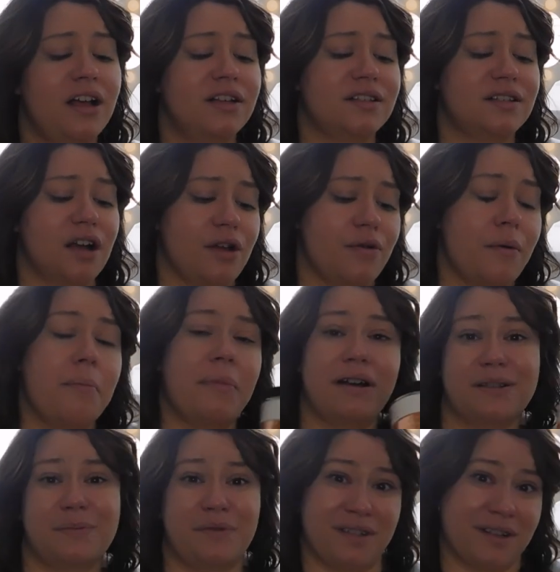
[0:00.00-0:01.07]
So my
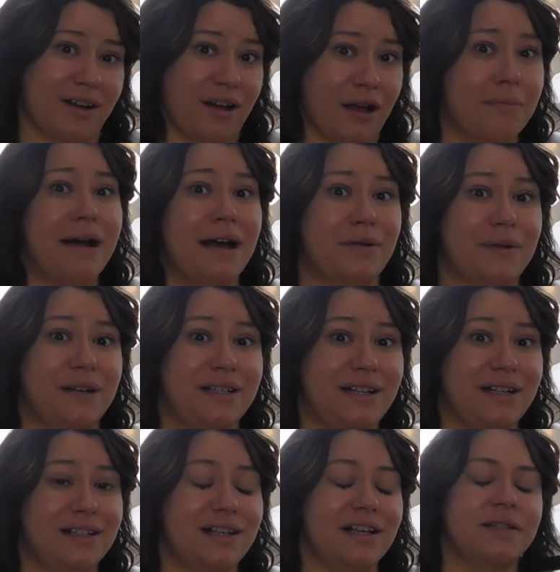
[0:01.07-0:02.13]
husband's going to go mad when he
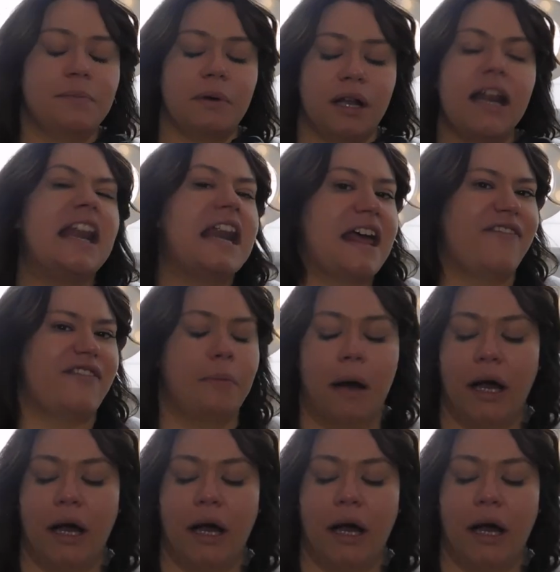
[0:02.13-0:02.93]
sees this, but never